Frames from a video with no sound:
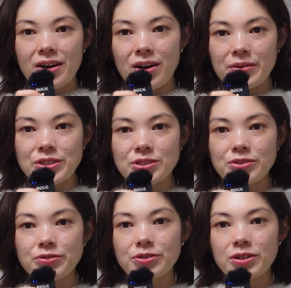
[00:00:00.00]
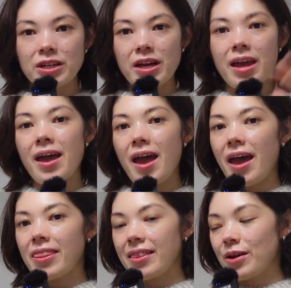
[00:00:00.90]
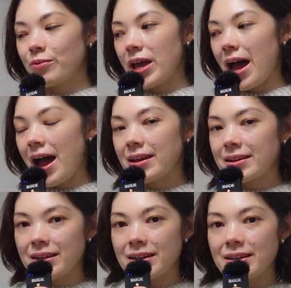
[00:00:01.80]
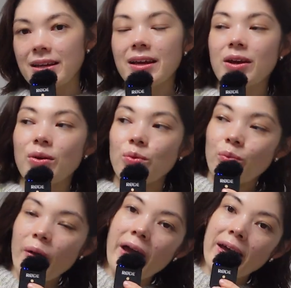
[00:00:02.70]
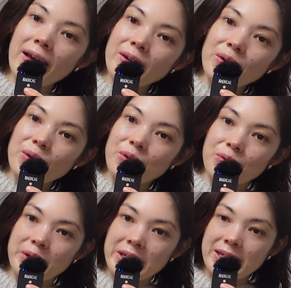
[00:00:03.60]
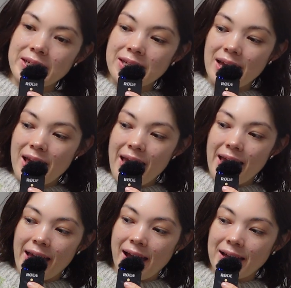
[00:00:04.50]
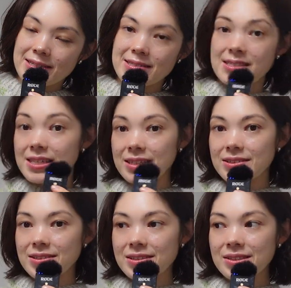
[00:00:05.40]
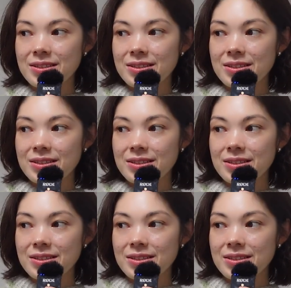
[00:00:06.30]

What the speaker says: our original 4. And then we added red, green, and teal.